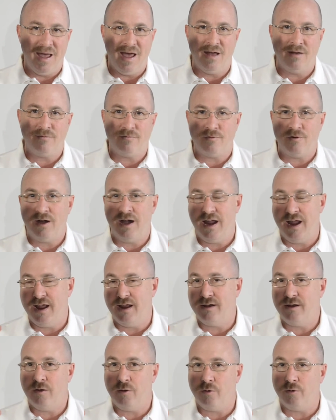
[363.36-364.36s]
bad for
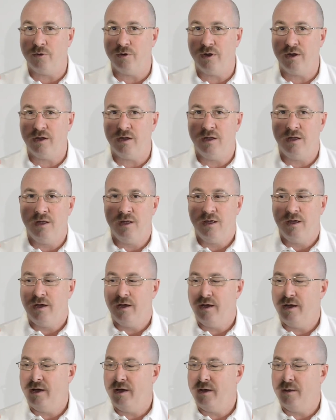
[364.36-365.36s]
hand holding.
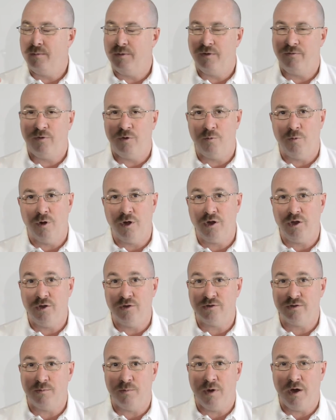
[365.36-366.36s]
If you want to
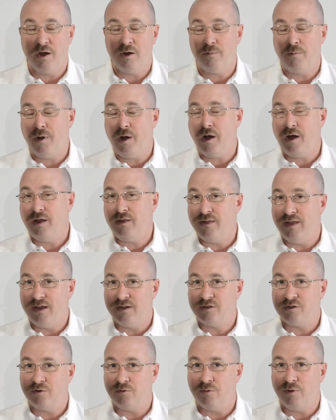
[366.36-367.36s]
use a monopod,
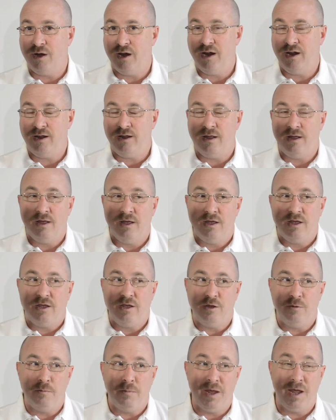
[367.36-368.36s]
that's great.
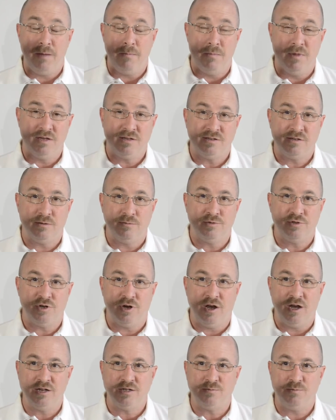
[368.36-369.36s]
You may miss some
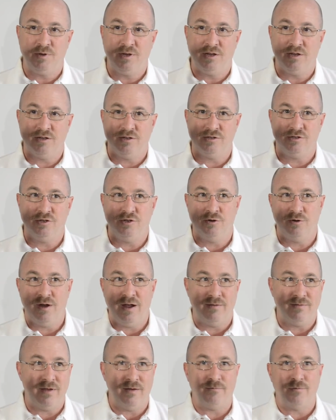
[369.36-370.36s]
shots because you
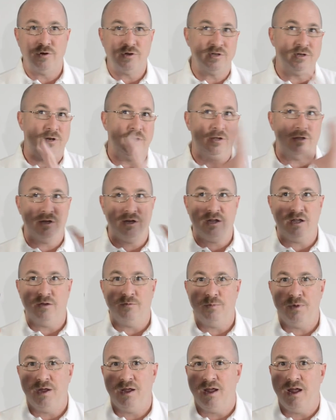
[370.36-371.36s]
don't have that versatility
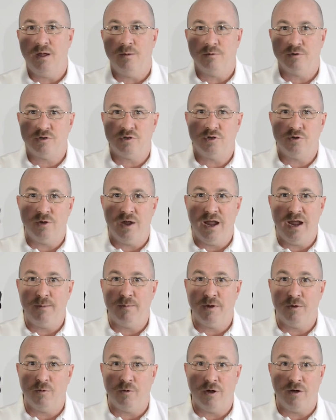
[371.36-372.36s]
of being able to
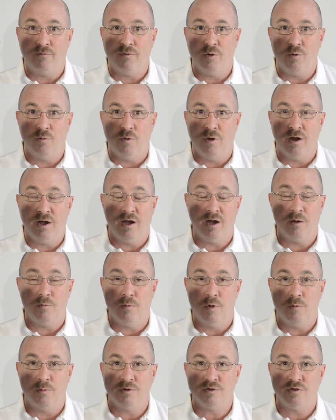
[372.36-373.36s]
aim it wherever you want at a
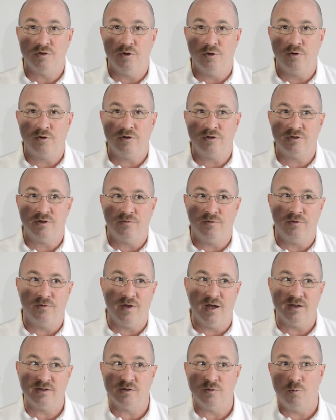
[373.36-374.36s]
moment's notice. If
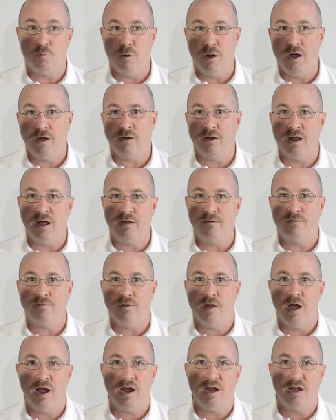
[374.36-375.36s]
you've got some wildlife
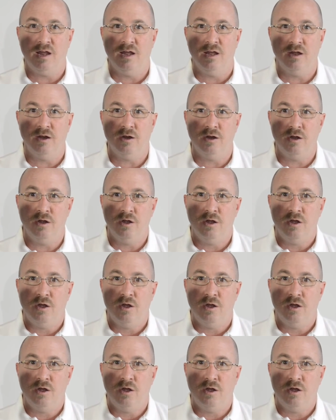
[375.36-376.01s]
flying in,